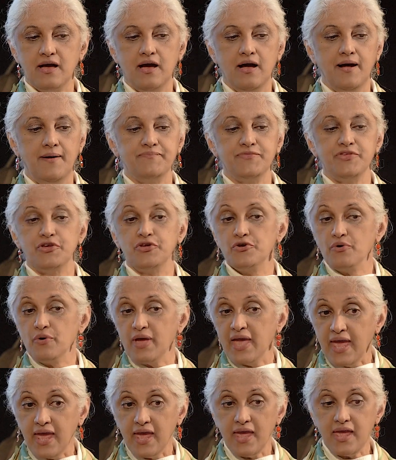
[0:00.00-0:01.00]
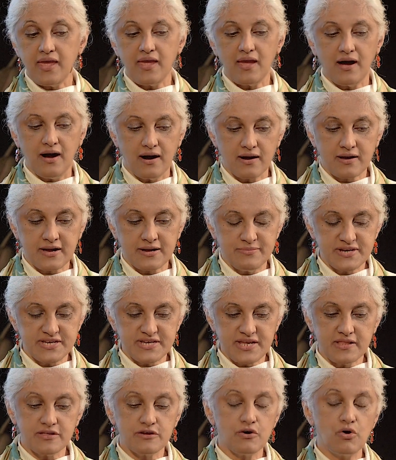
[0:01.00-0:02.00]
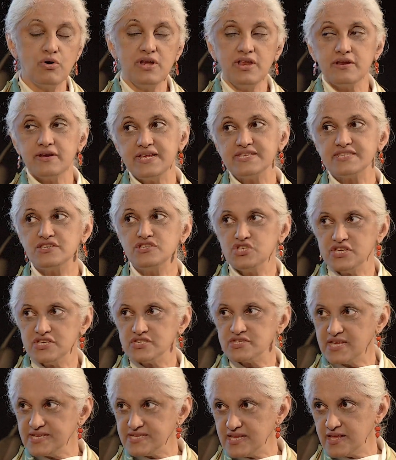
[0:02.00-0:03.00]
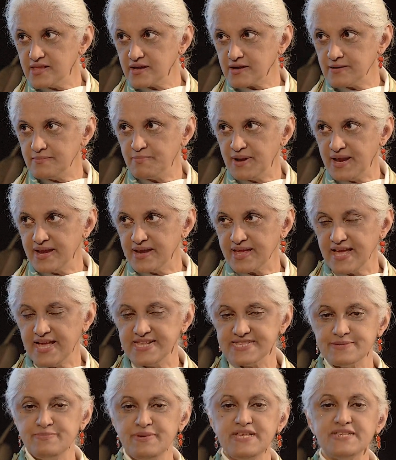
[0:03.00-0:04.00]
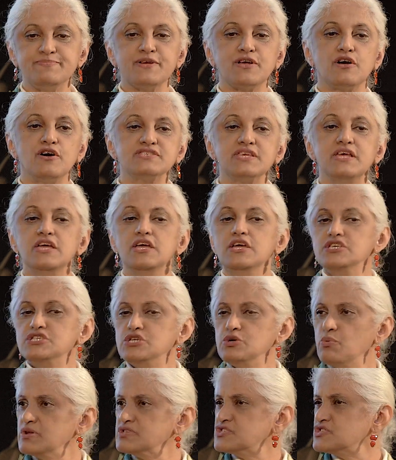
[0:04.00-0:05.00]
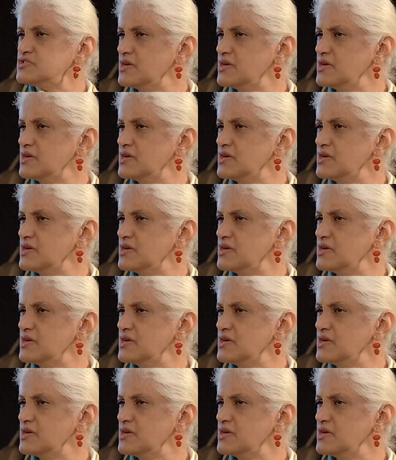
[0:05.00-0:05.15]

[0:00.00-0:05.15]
hey, committee, the only reason she's raising the complaint against me is because she wants to